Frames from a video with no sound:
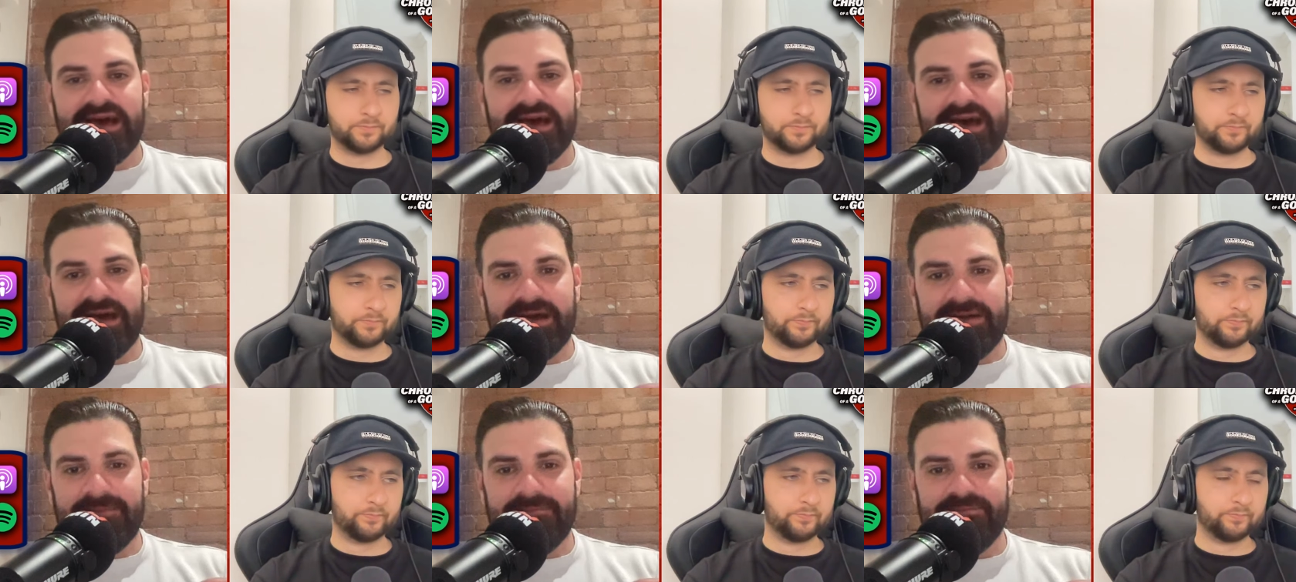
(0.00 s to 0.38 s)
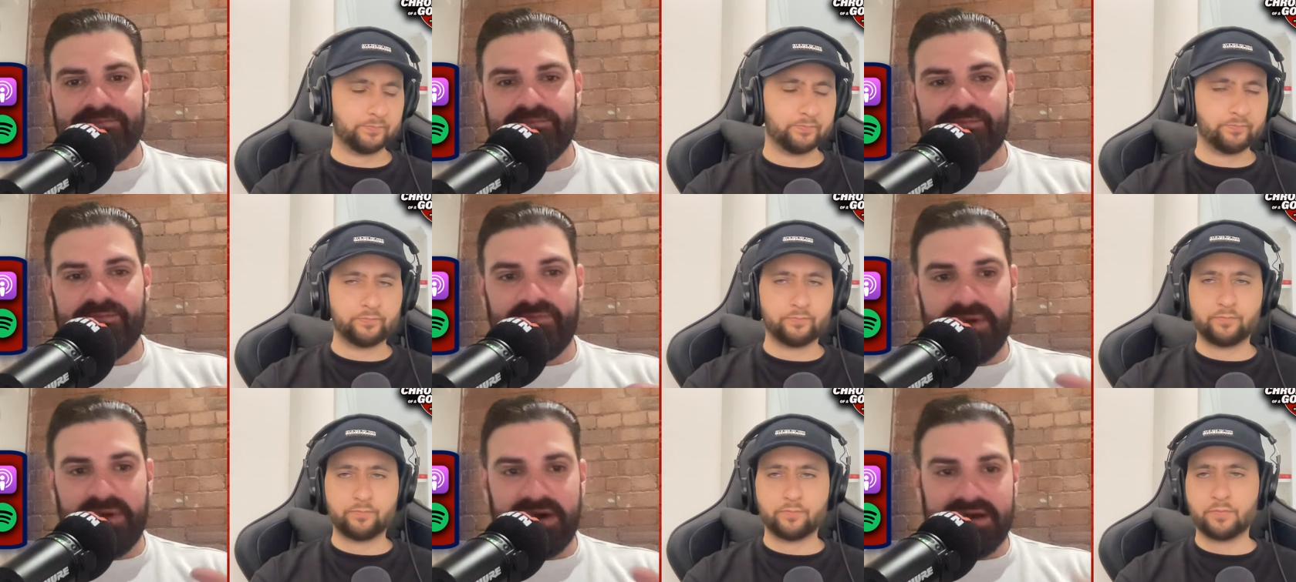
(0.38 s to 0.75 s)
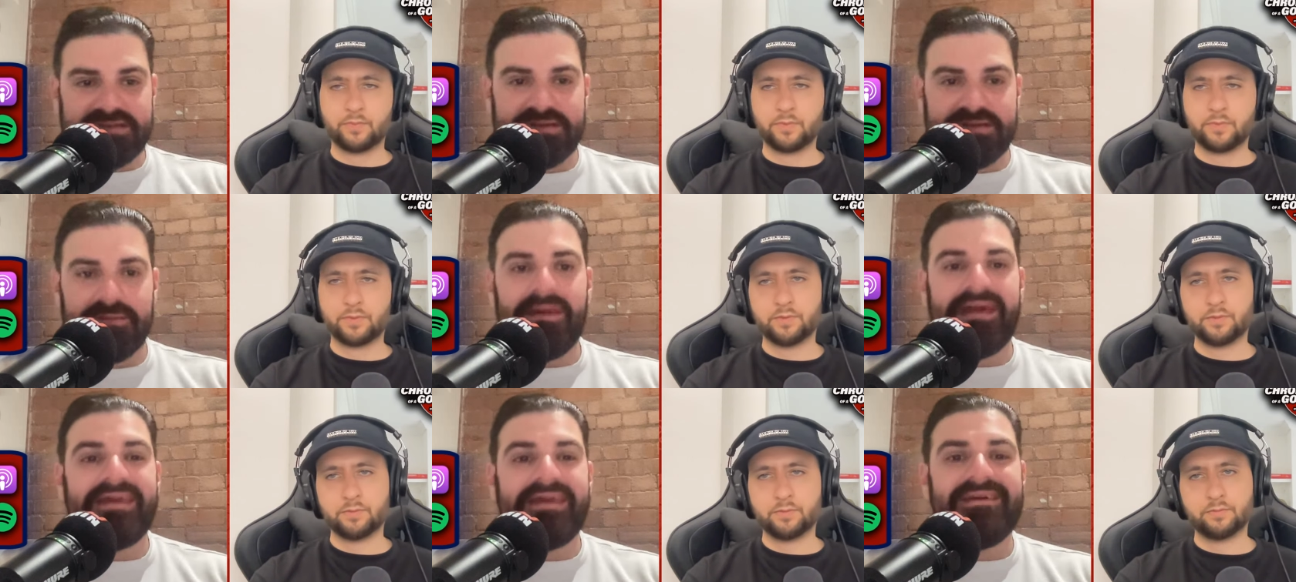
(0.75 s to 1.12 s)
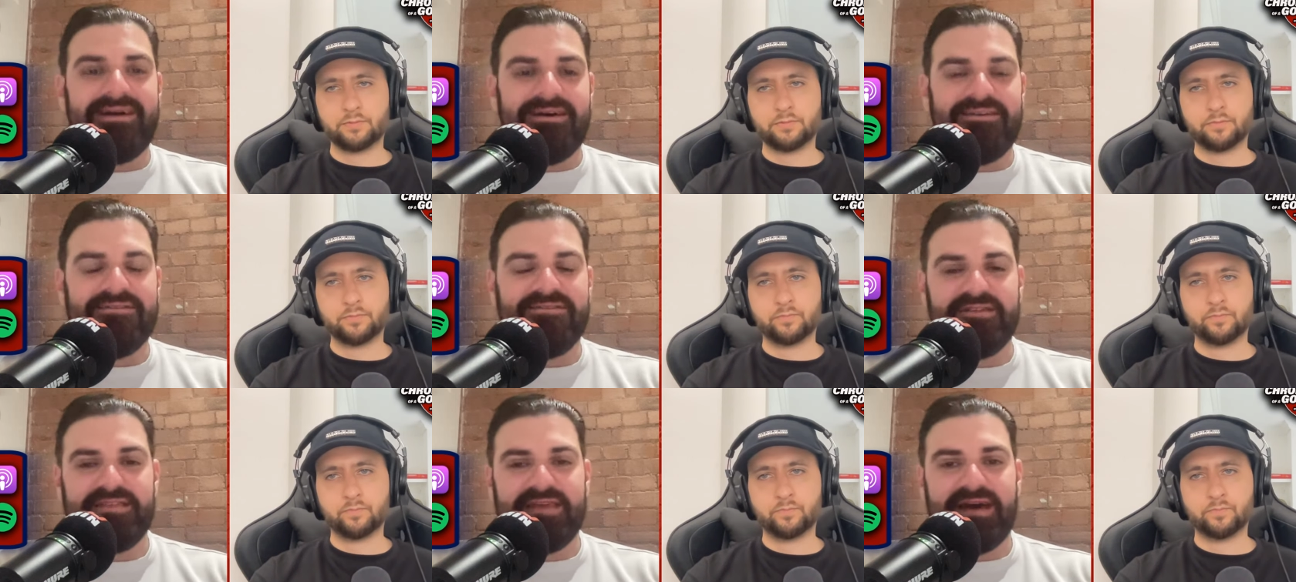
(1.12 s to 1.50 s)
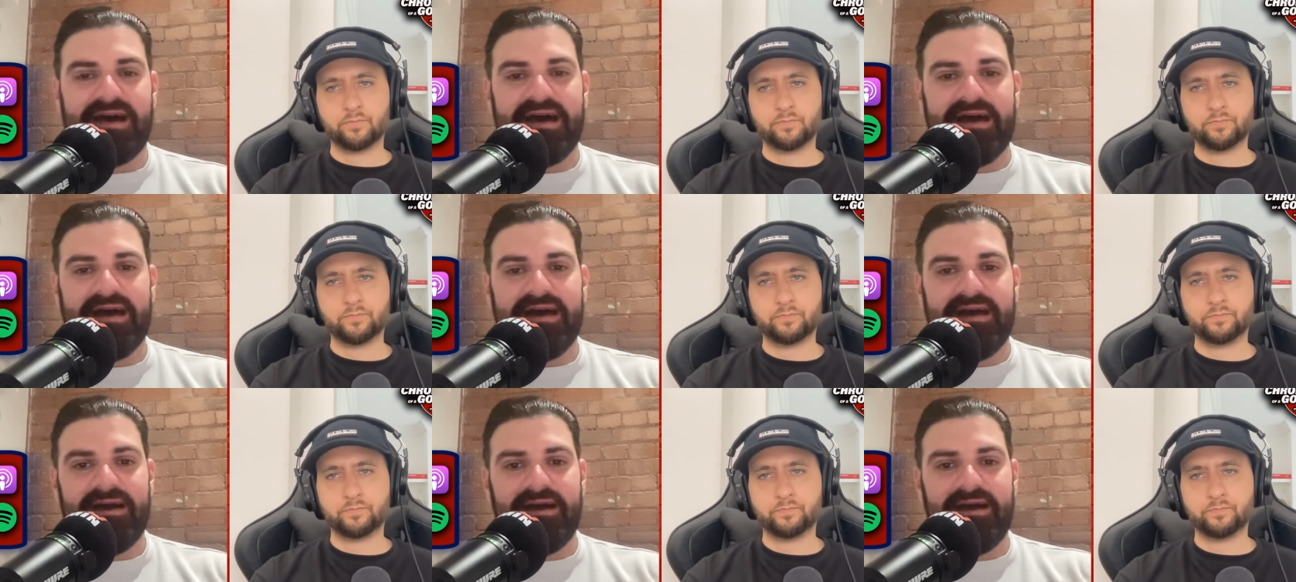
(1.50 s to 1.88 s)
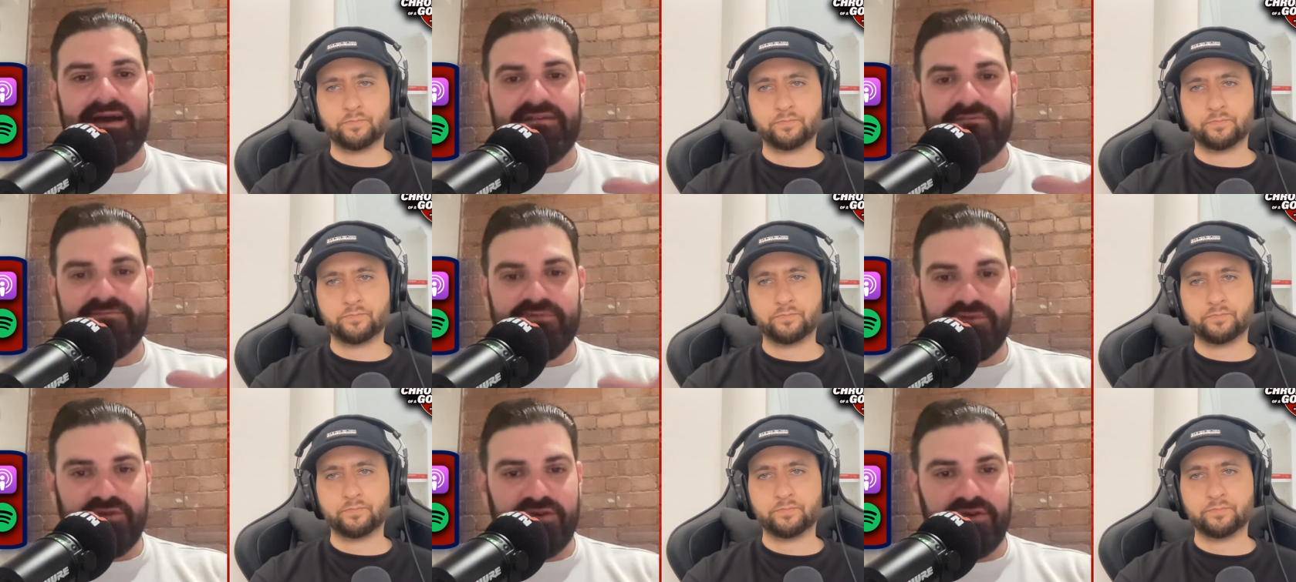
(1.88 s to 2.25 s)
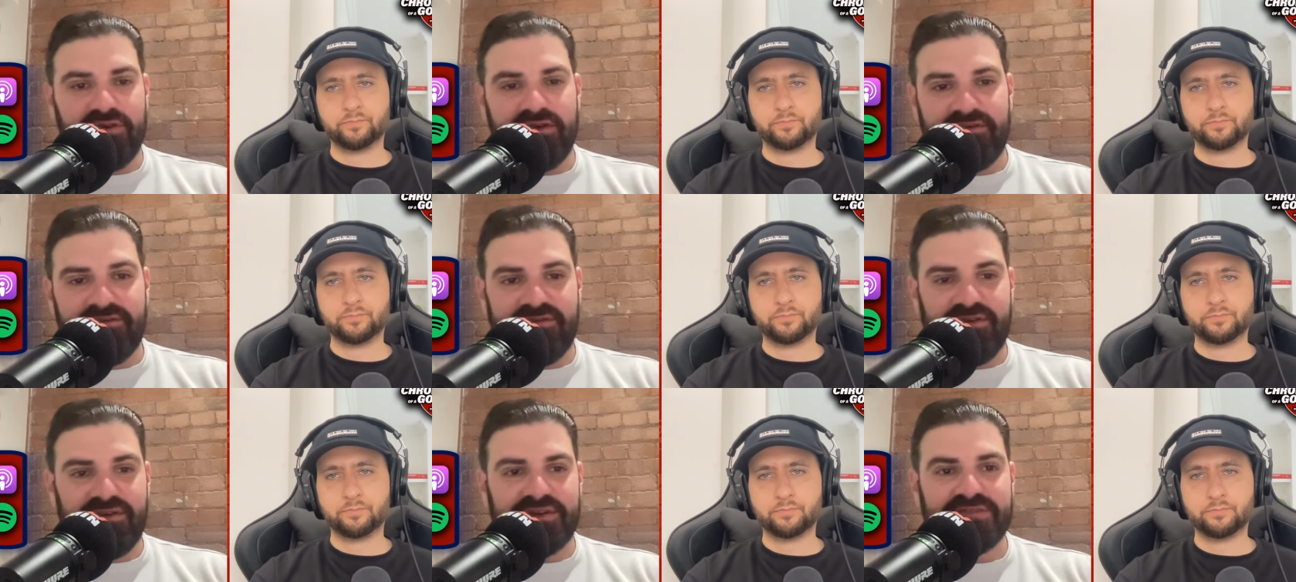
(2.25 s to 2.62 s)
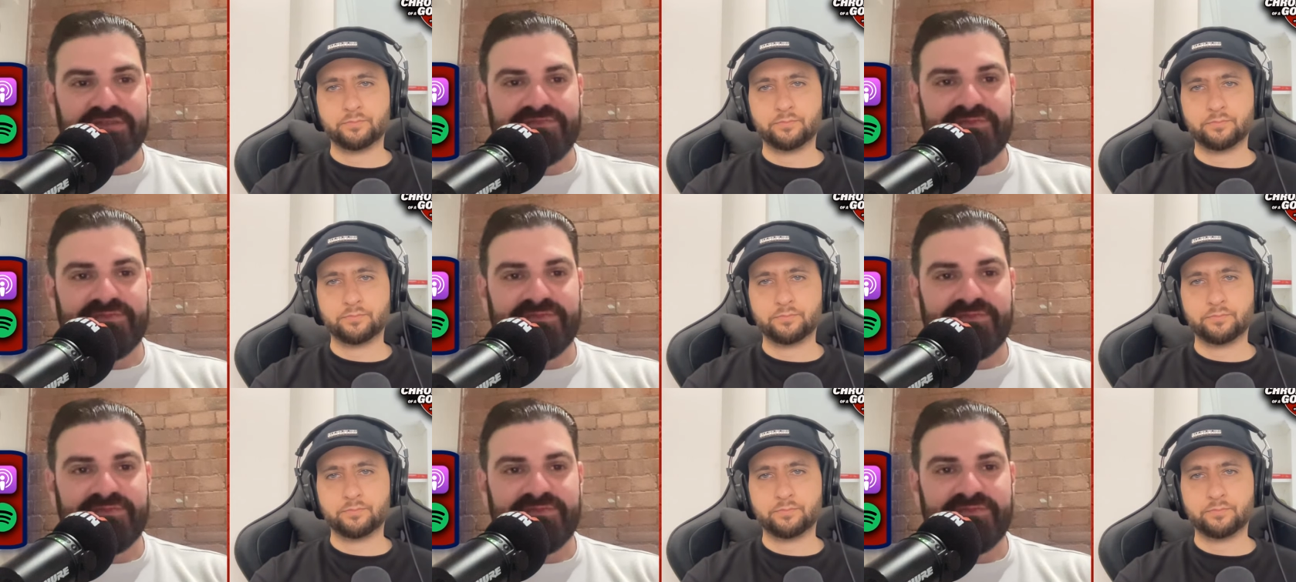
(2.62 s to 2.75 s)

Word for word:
Speaker 1: Um, but to make up for that, I've brought a very